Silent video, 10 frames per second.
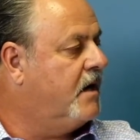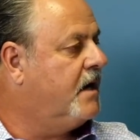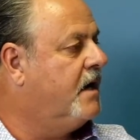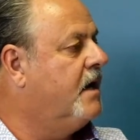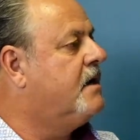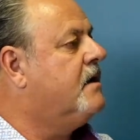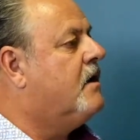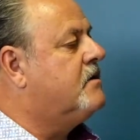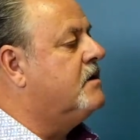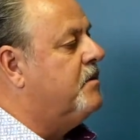Mm-hmm. I got to
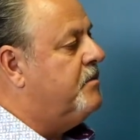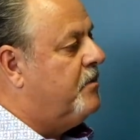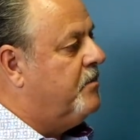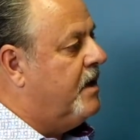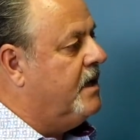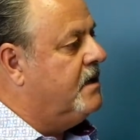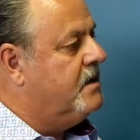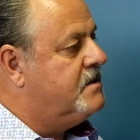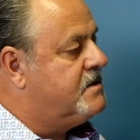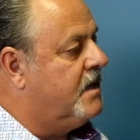talk to them about money,
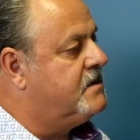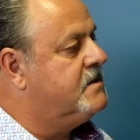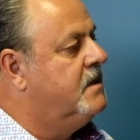that